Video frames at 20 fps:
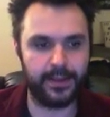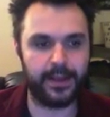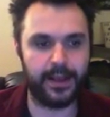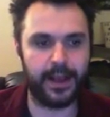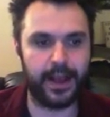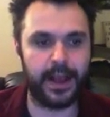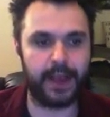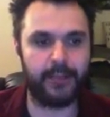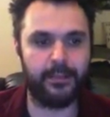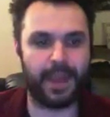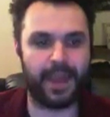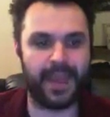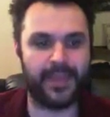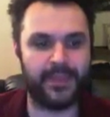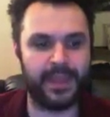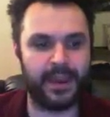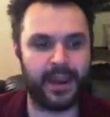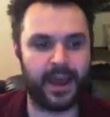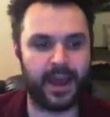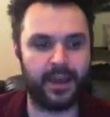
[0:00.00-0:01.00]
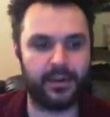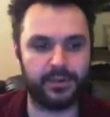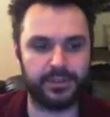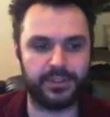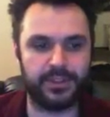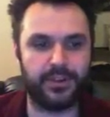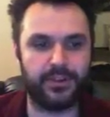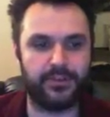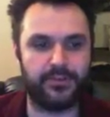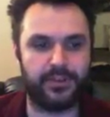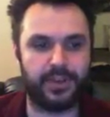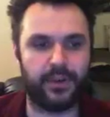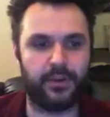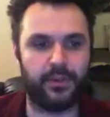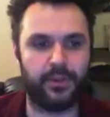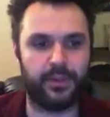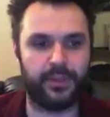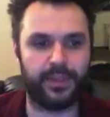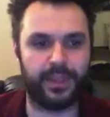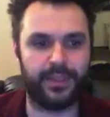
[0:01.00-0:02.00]
And then I also
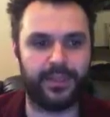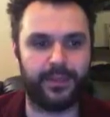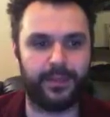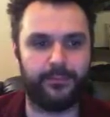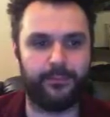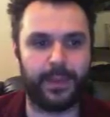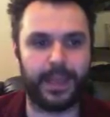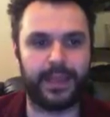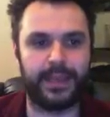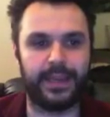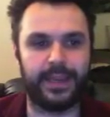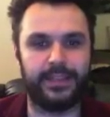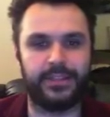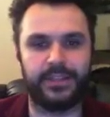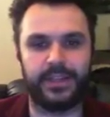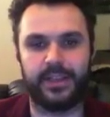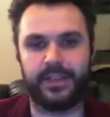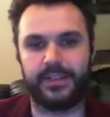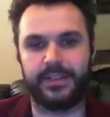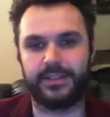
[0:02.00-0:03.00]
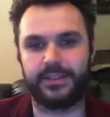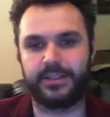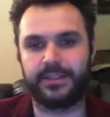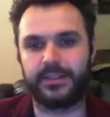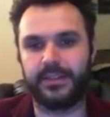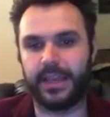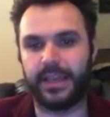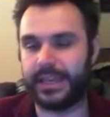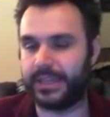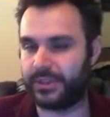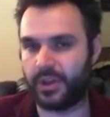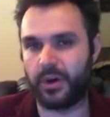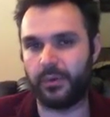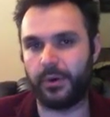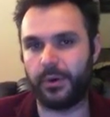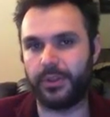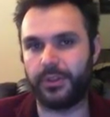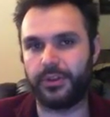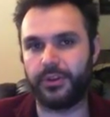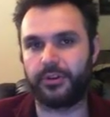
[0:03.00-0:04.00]
feel that the Beacon Angelus is not
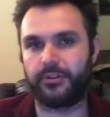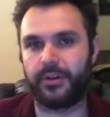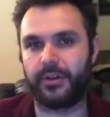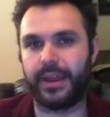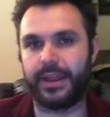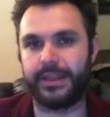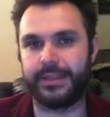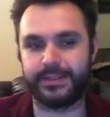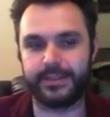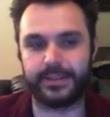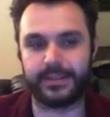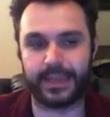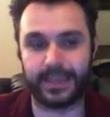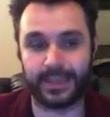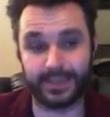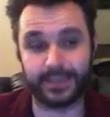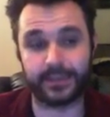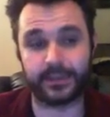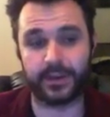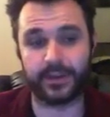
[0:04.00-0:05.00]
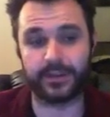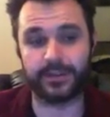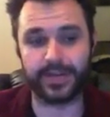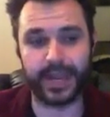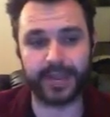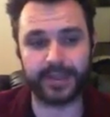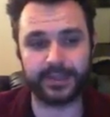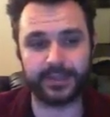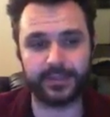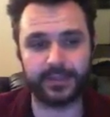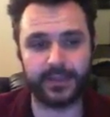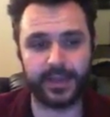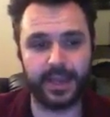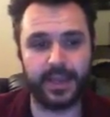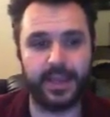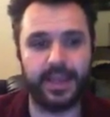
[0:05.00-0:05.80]
worth 2 credits in this context.